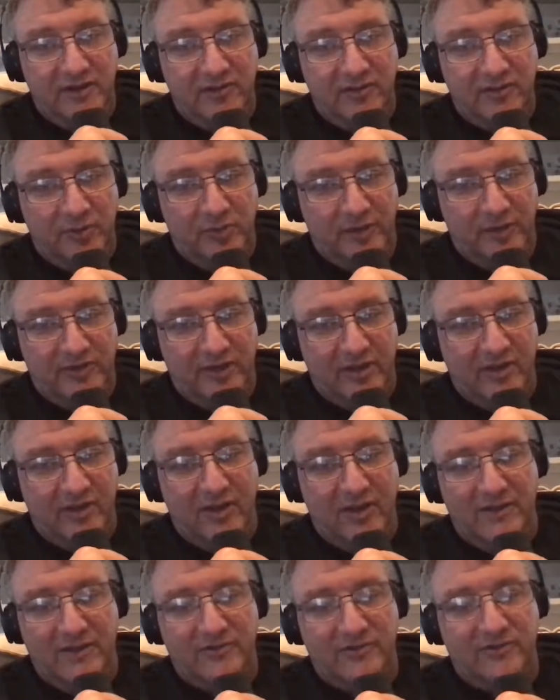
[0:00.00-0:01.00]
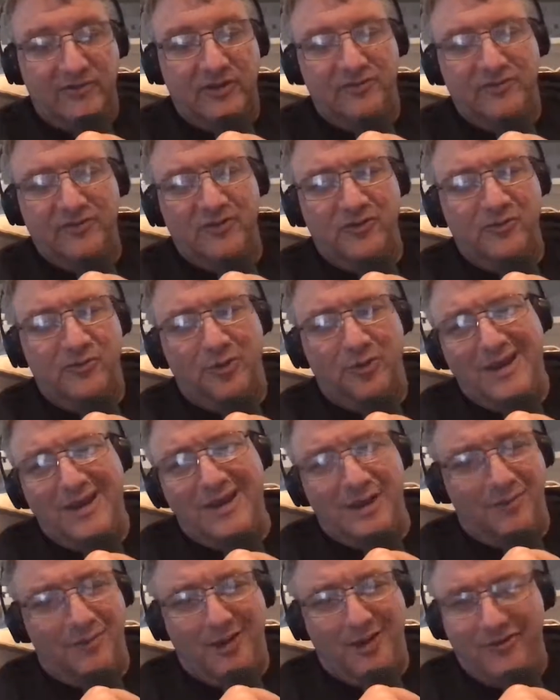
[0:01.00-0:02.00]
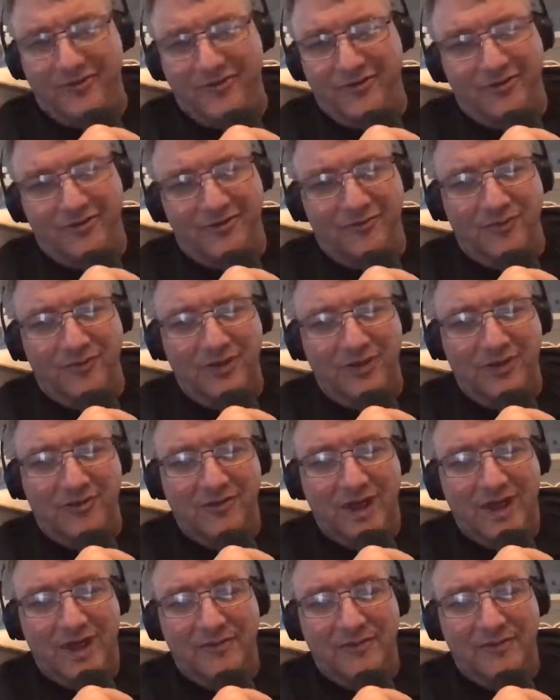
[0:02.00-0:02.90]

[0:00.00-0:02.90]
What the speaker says: display. It's got all kinds of stuff. It shows braking pressure when you grab